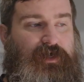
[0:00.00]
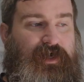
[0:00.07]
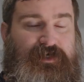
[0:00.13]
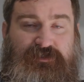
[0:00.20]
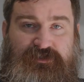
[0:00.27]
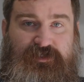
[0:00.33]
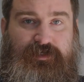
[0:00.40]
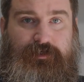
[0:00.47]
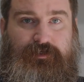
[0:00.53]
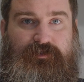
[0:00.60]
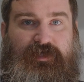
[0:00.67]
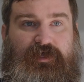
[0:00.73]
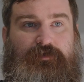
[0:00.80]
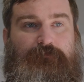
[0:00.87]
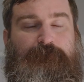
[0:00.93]
I see
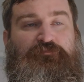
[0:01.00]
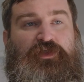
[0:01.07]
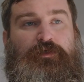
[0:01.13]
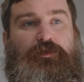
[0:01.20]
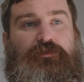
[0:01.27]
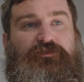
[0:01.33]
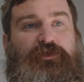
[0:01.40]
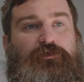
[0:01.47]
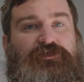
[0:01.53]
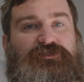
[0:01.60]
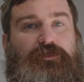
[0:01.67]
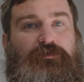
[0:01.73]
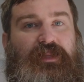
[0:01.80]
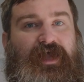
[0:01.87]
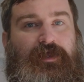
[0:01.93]
that there is
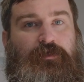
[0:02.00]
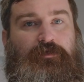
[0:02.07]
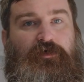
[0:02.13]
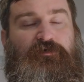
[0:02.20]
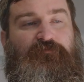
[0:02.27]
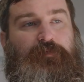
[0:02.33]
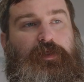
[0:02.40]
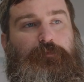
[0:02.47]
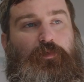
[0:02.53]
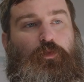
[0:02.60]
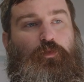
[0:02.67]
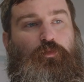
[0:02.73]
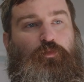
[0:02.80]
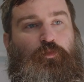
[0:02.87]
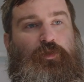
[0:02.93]
a lack of
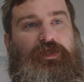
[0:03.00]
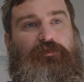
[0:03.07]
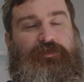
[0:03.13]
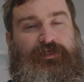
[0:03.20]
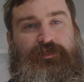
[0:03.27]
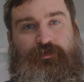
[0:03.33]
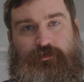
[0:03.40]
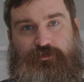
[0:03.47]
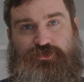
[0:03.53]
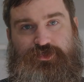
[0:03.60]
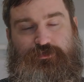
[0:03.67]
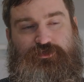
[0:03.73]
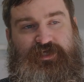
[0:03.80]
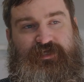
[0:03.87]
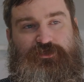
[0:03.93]
people willing
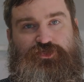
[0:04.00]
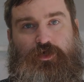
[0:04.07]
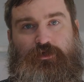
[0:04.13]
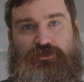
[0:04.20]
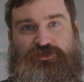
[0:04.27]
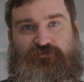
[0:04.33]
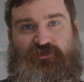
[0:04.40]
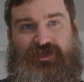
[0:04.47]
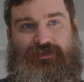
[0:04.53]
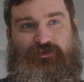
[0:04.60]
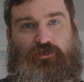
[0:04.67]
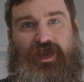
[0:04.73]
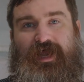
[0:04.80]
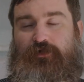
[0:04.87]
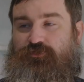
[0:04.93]
to take charge of like
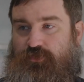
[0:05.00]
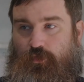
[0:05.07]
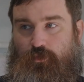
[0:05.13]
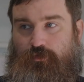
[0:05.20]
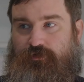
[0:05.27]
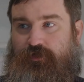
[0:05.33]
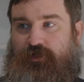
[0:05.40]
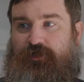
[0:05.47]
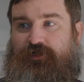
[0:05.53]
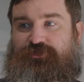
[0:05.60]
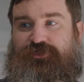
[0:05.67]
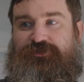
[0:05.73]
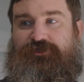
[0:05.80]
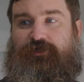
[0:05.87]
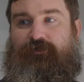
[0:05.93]
their household,
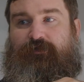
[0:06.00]
just